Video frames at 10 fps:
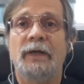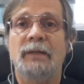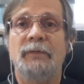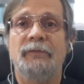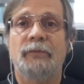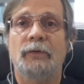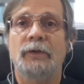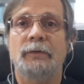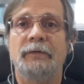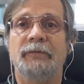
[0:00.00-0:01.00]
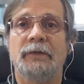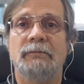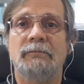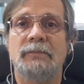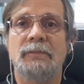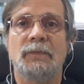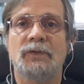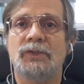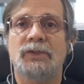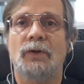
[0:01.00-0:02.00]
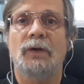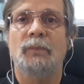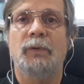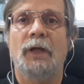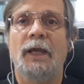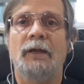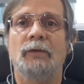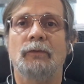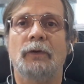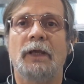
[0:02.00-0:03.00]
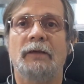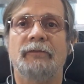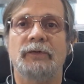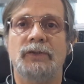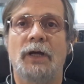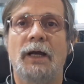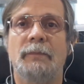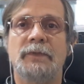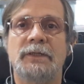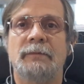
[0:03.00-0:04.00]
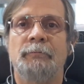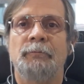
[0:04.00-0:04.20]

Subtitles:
ready before you even start applying or looking for jobs.